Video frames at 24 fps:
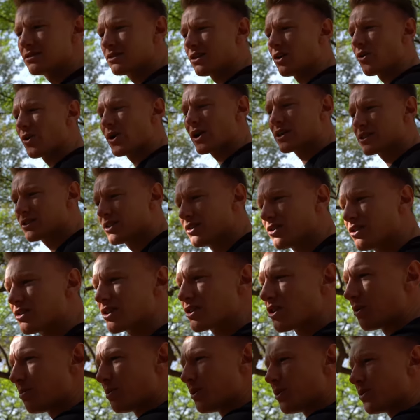Oh, we asked another
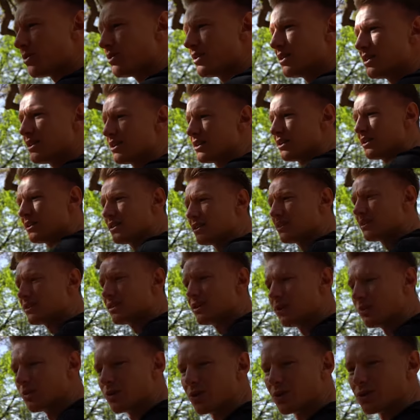couple
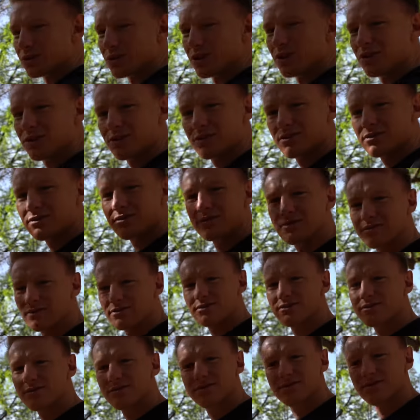who were also
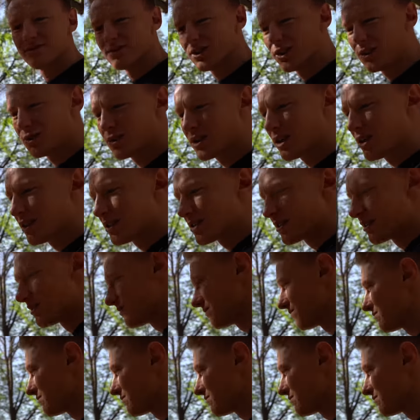useless.